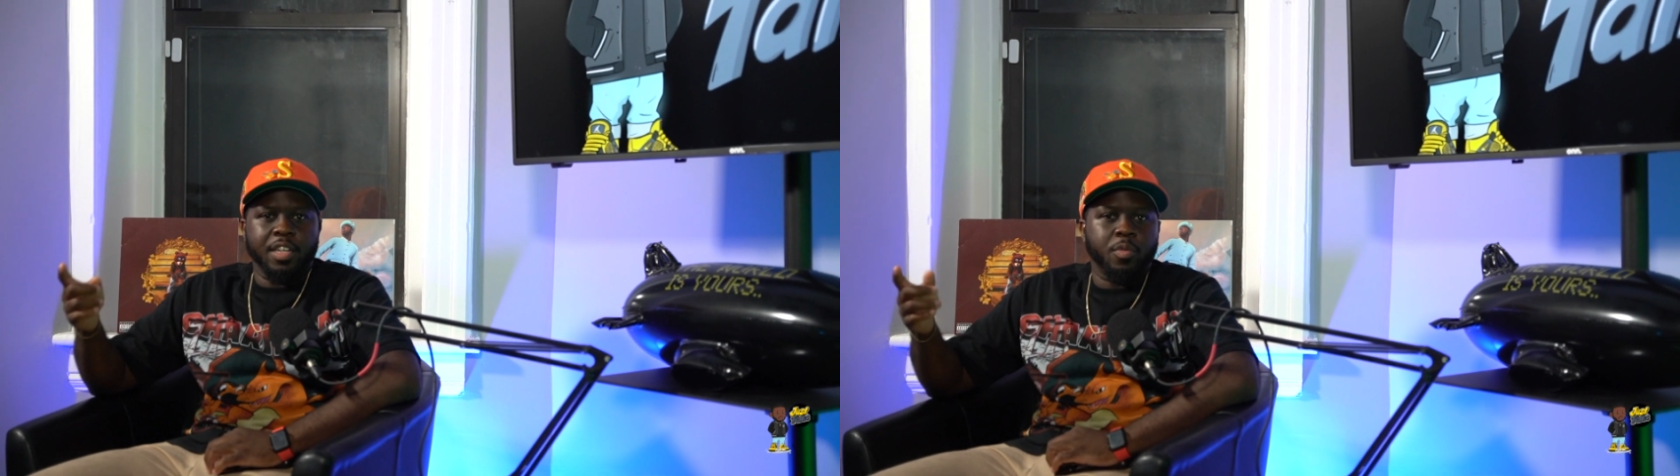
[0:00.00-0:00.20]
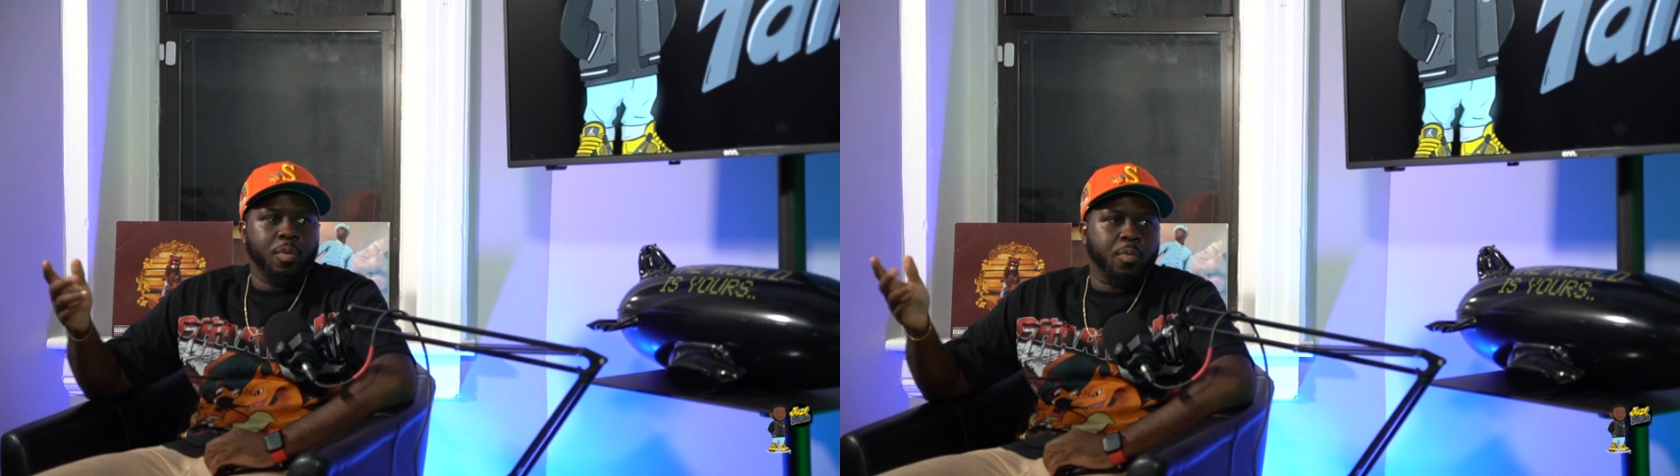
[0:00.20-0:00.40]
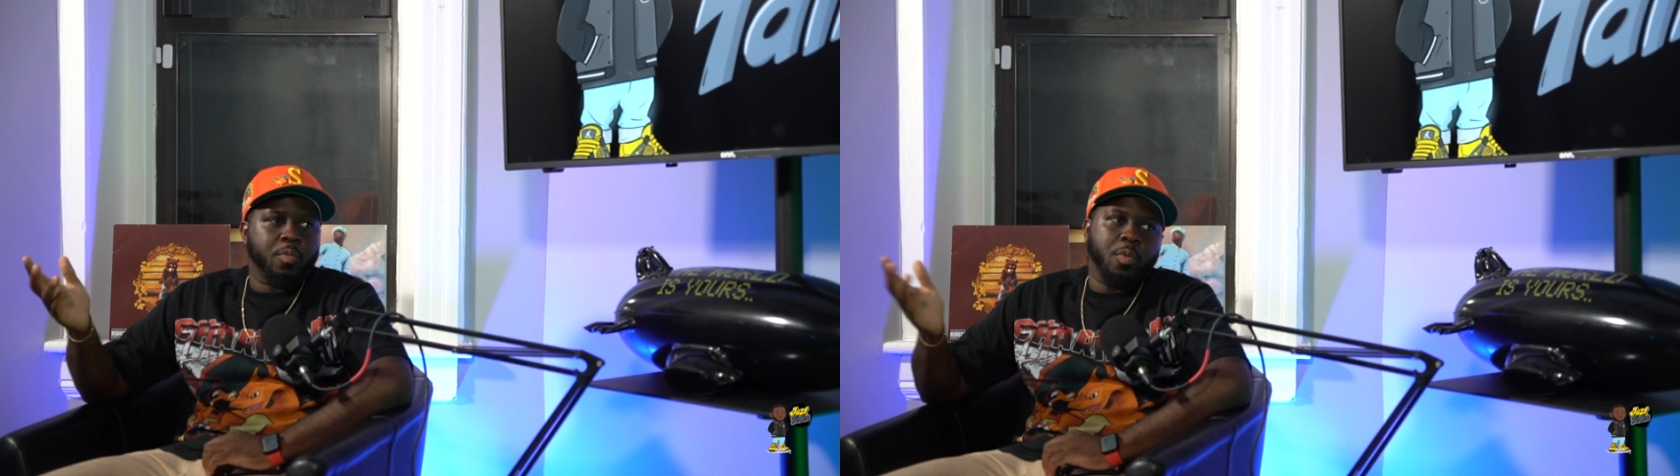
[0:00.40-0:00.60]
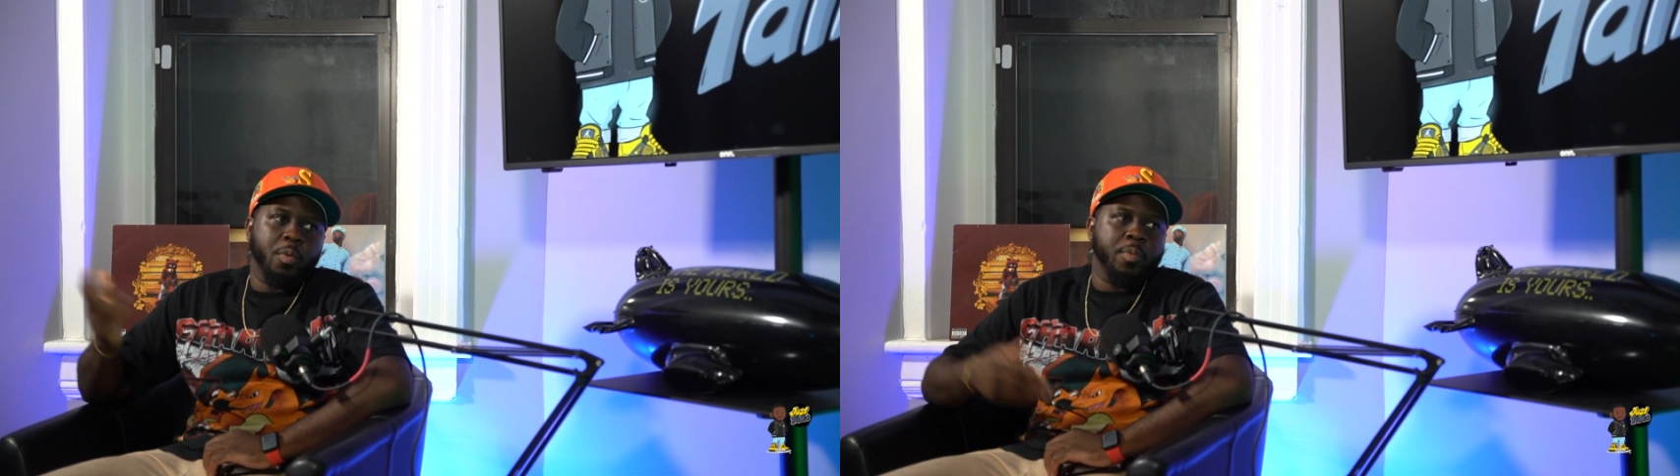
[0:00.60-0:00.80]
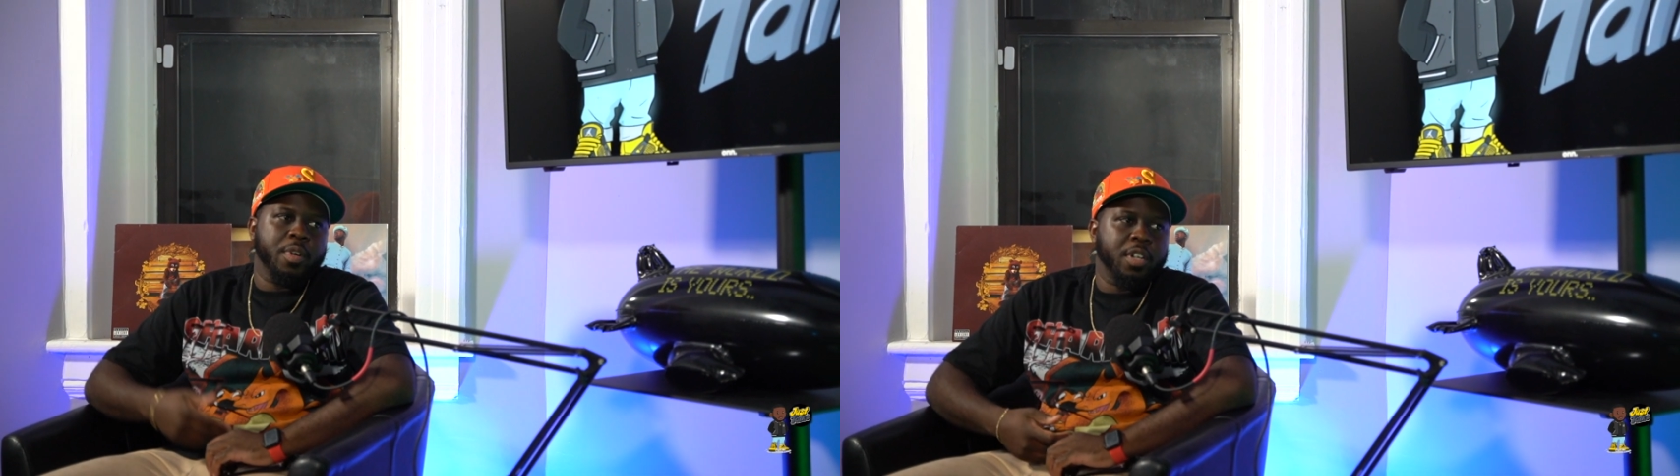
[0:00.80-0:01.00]
did when
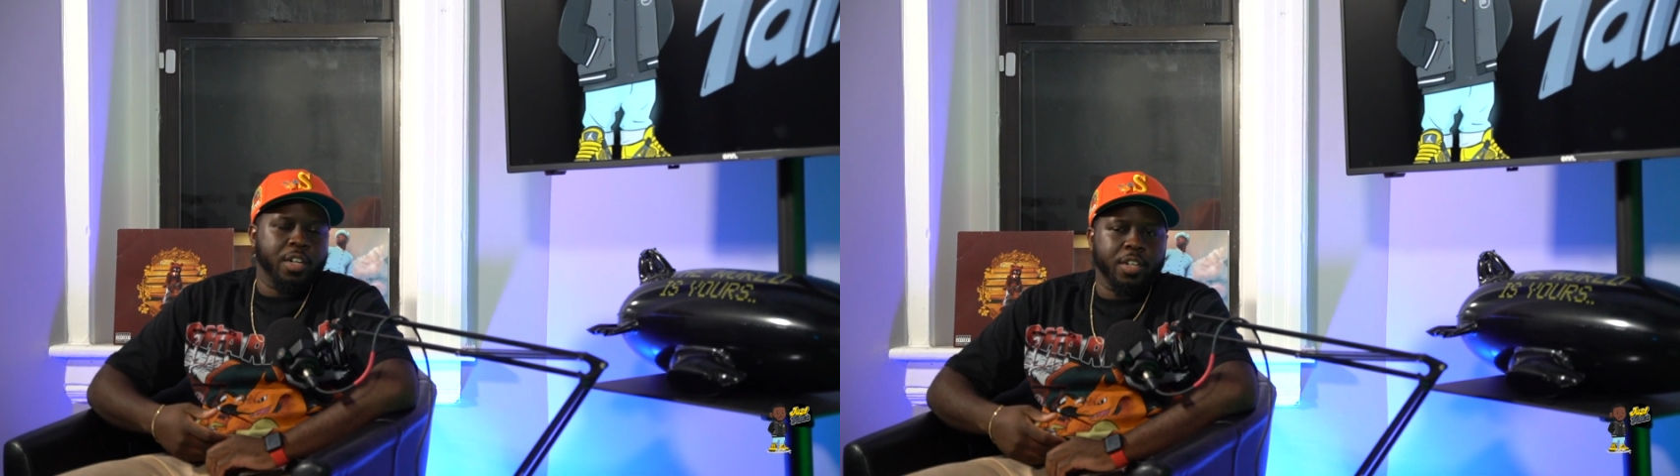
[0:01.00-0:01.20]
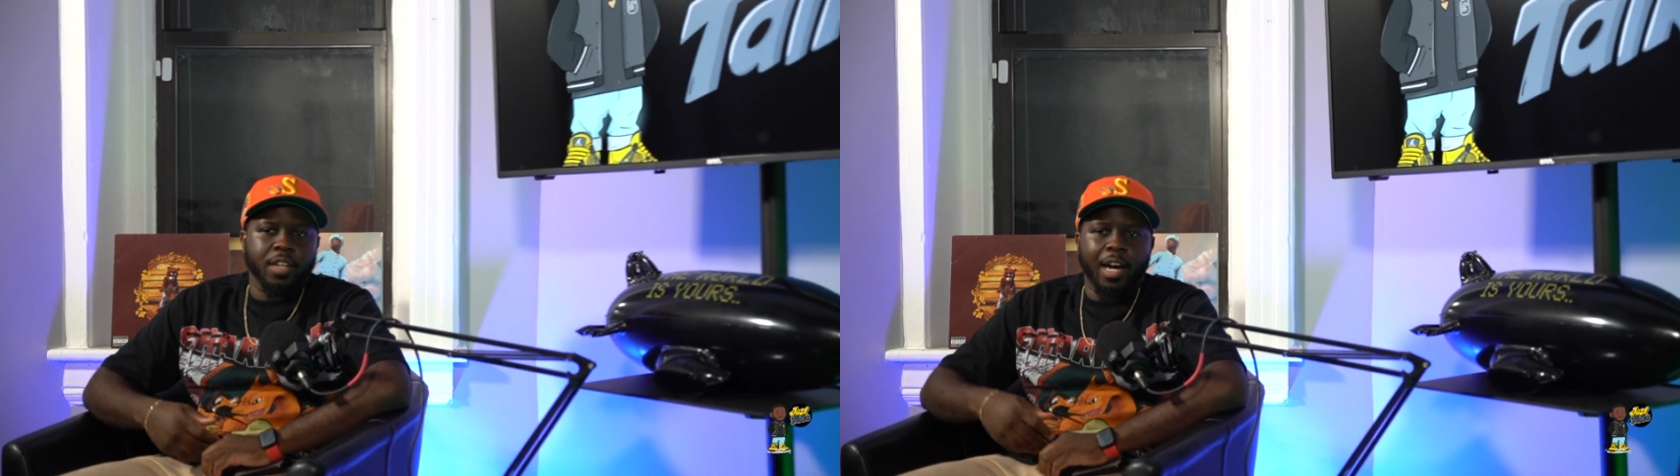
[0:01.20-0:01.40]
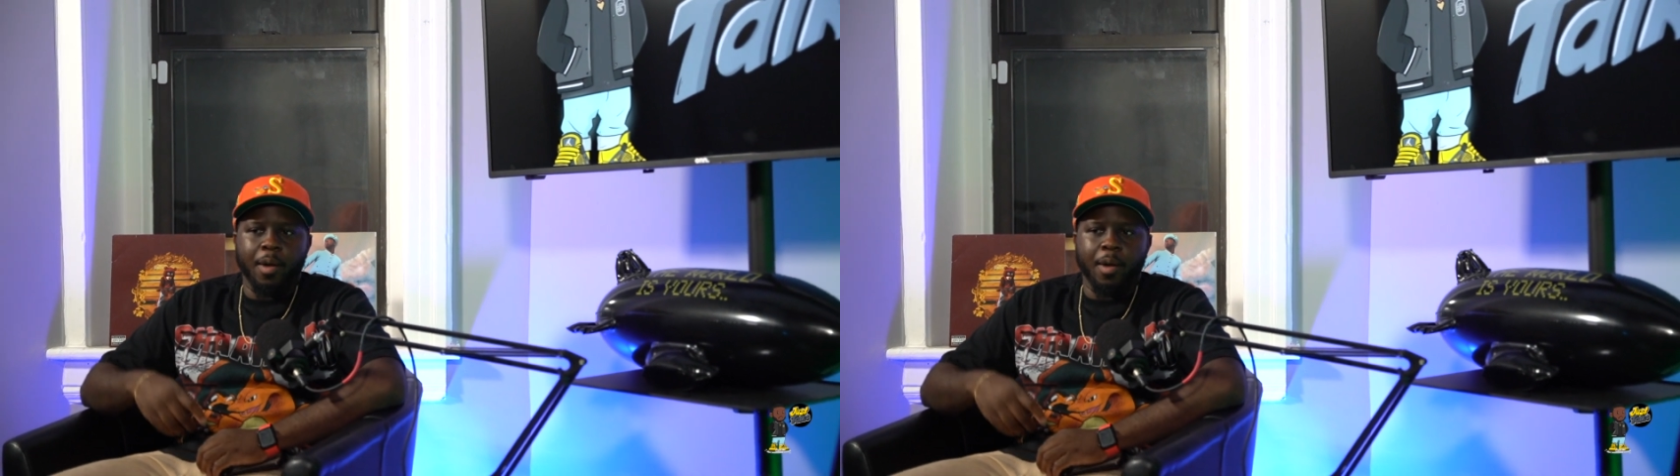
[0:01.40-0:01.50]
we were younger,